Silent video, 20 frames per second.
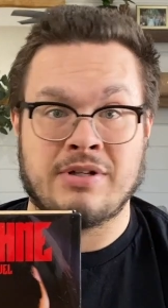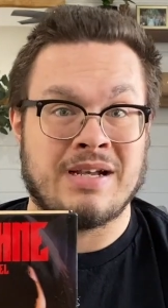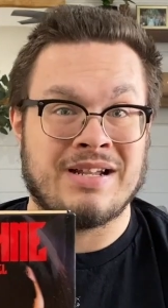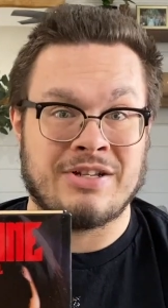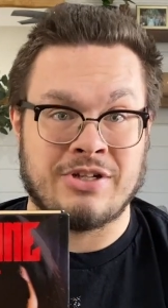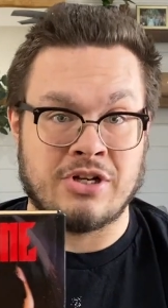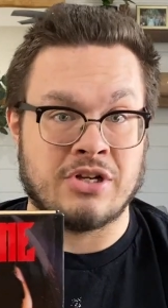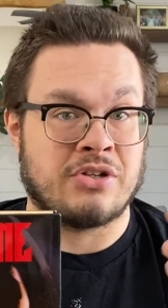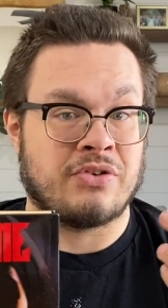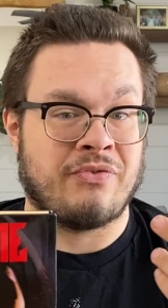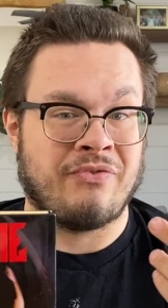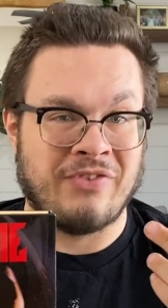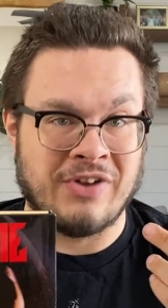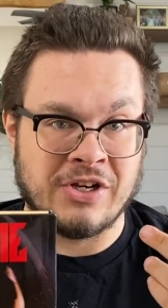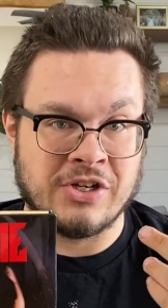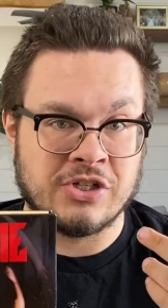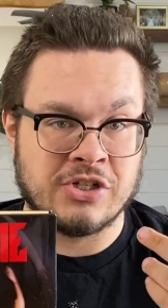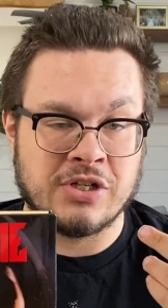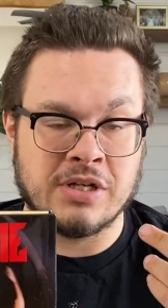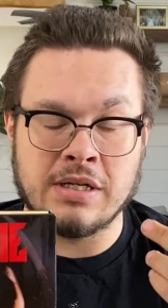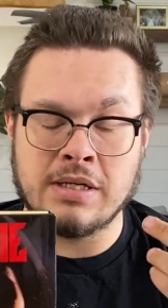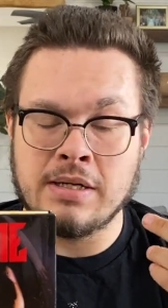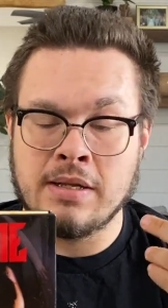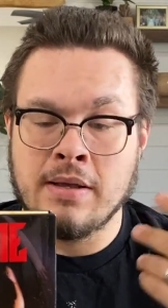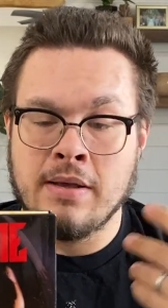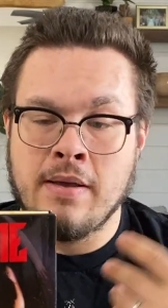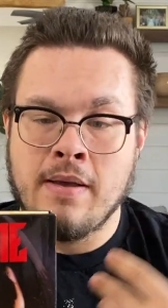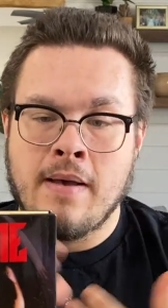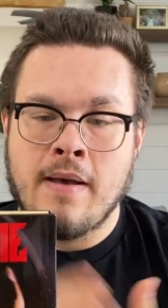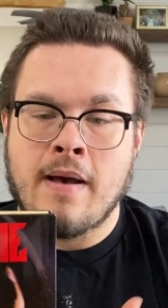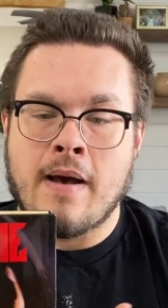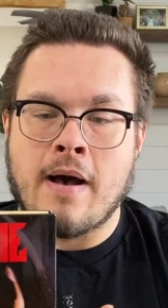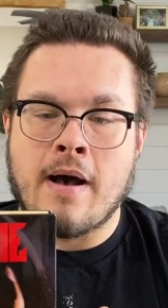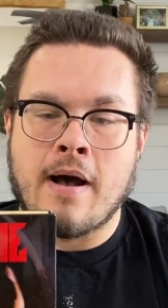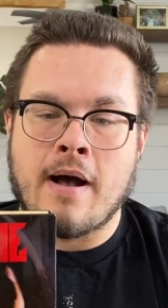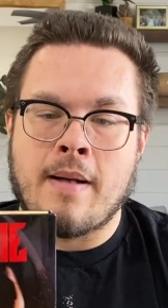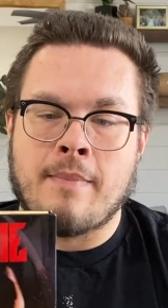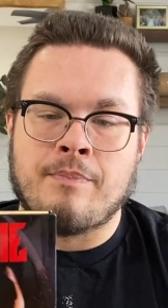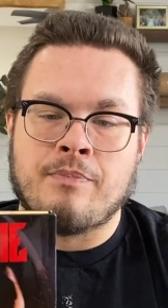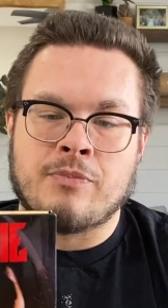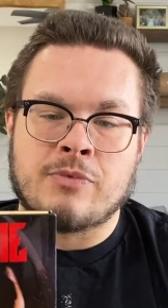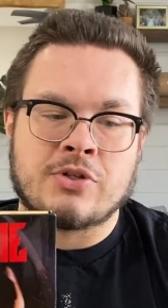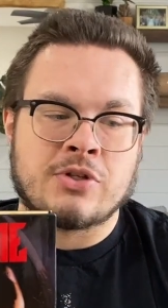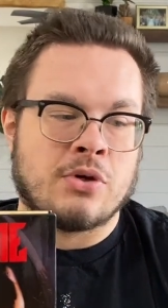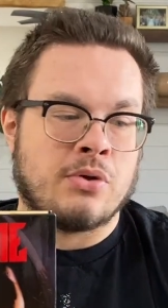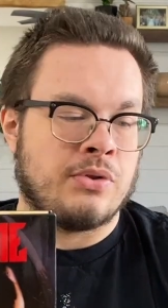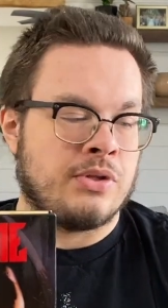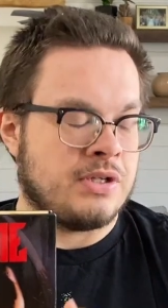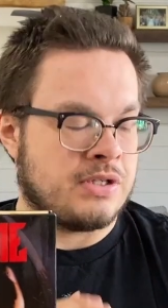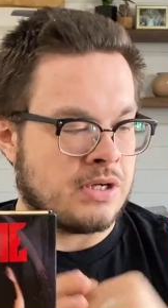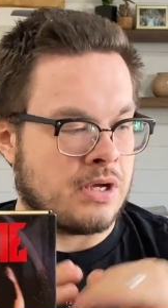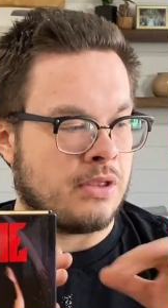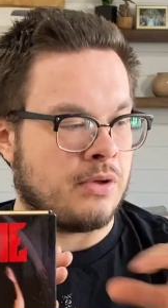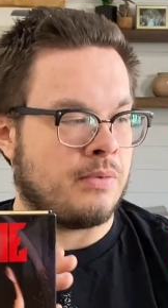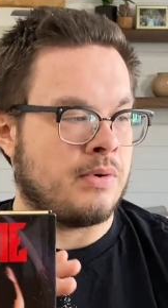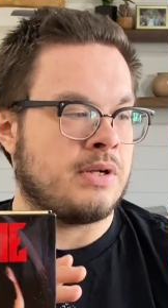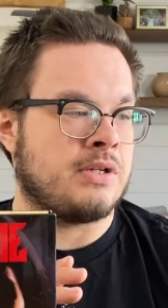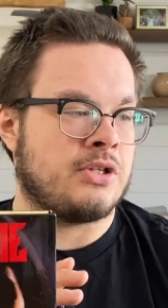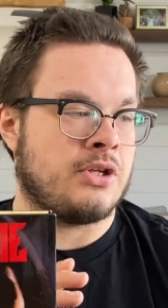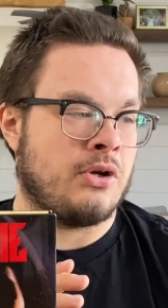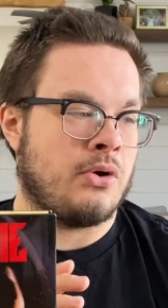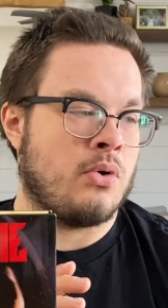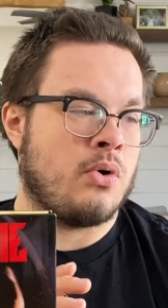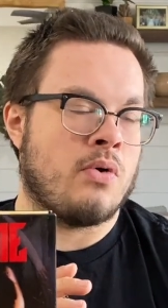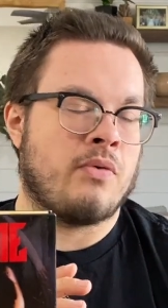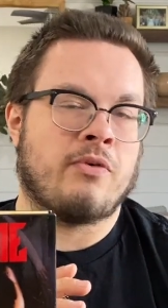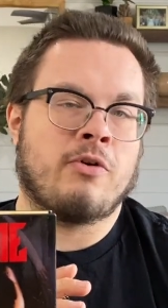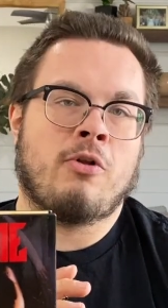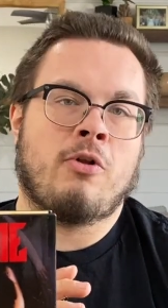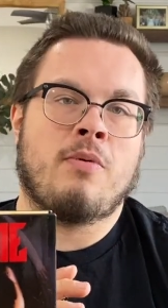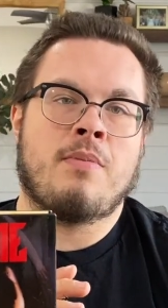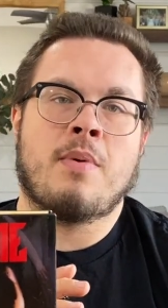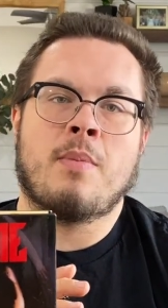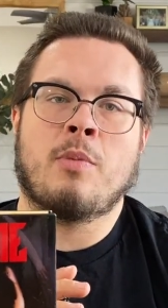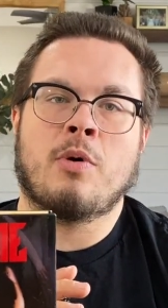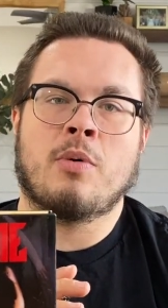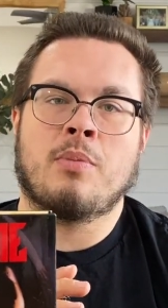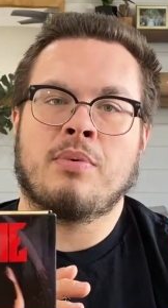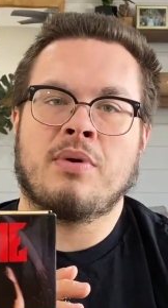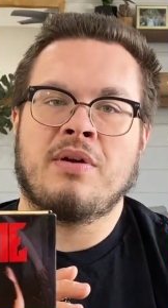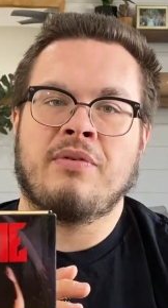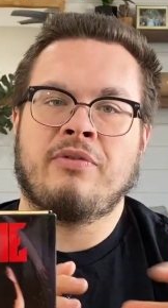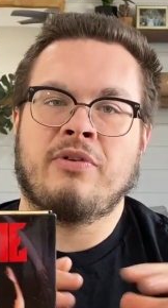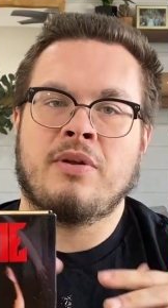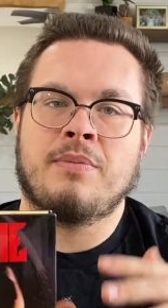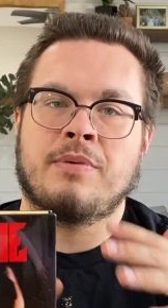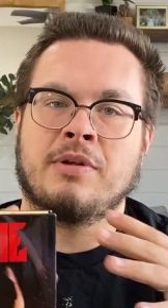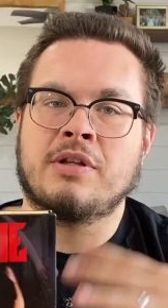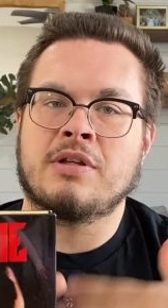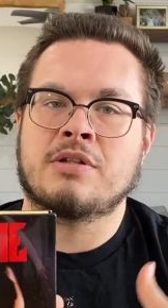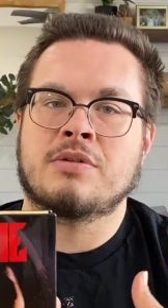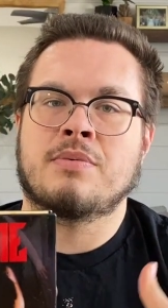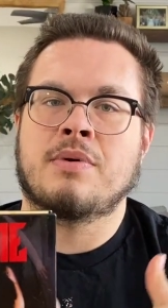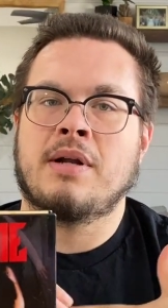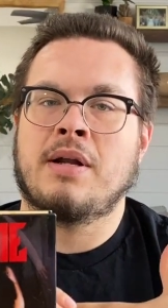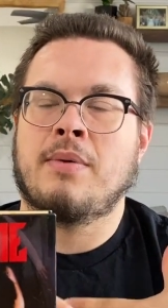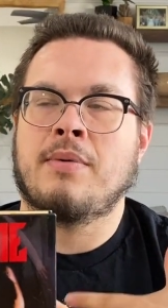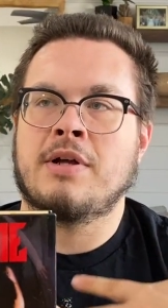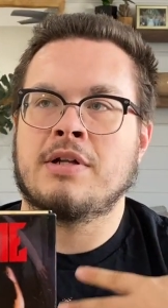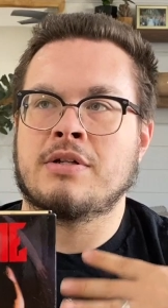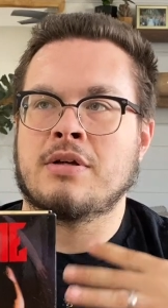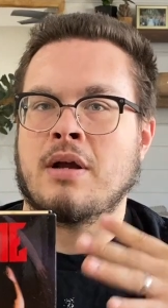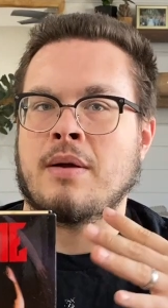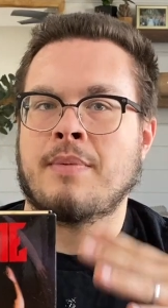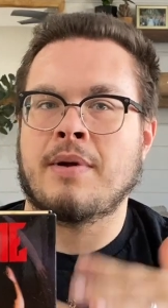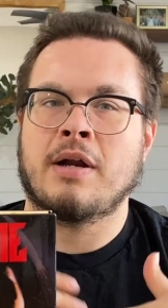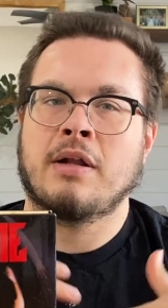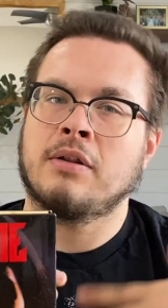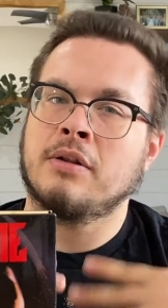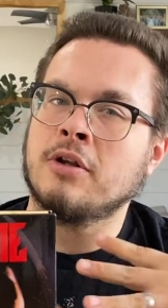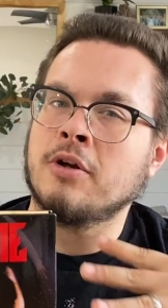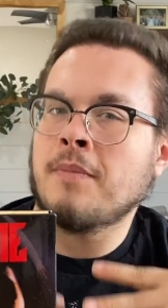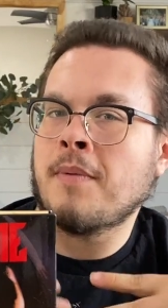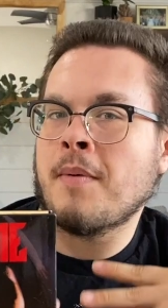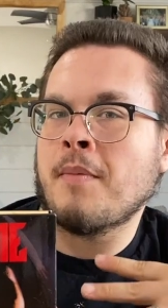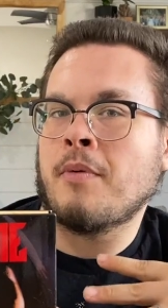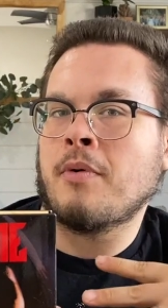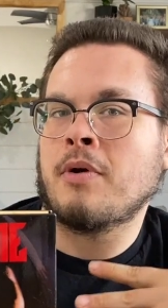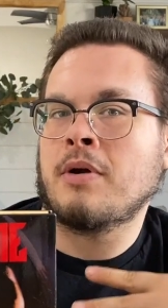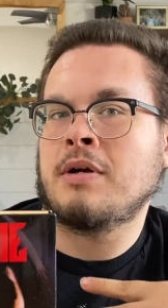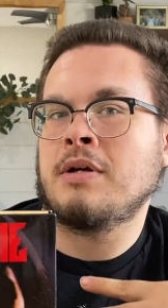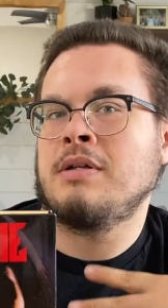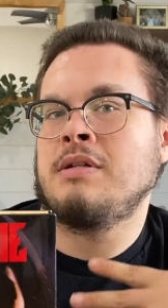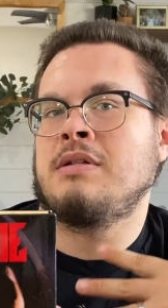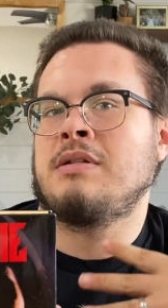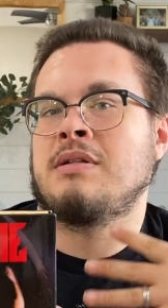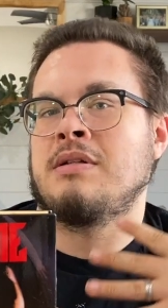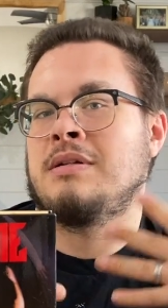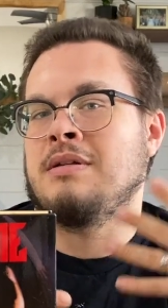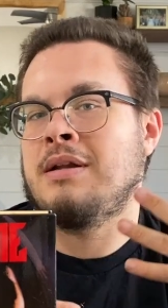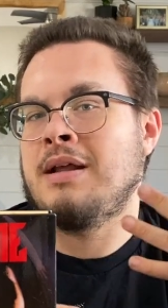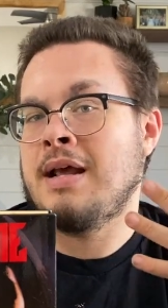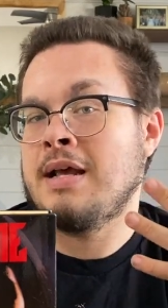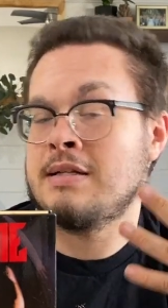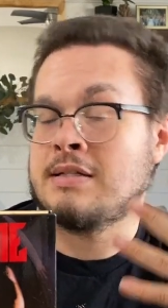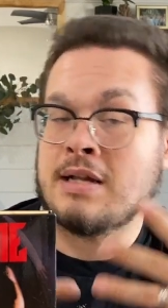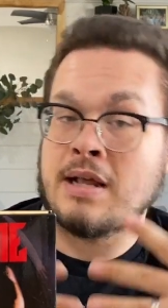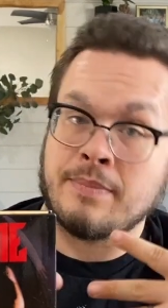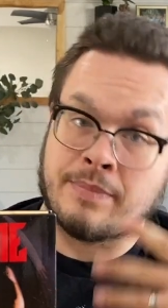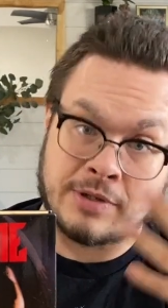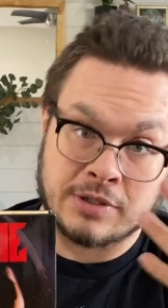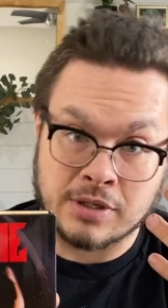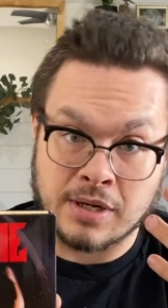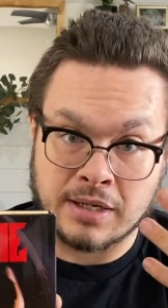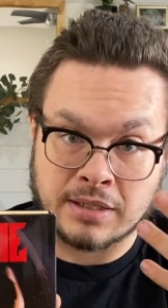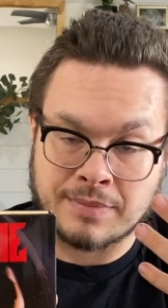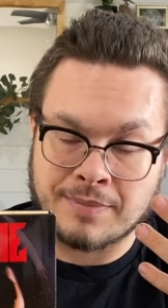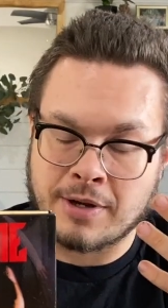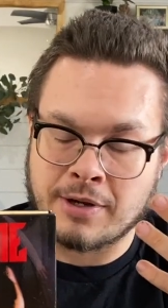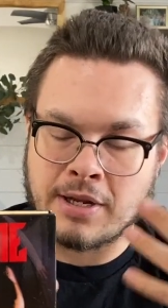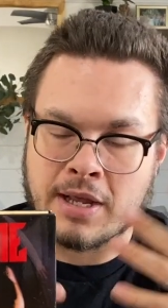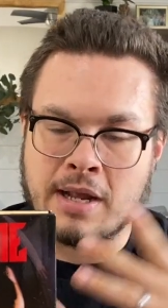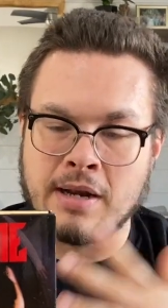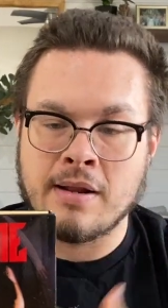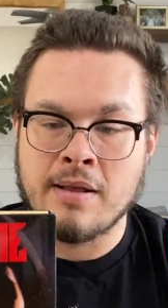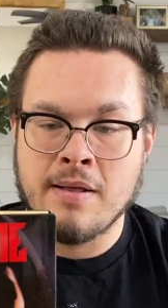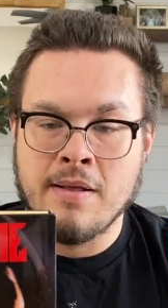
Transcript: I just finished it. So these other ones I'll go over a little bit more briefly, but this one I want to talk about a little bit more because it has not been talked about yet.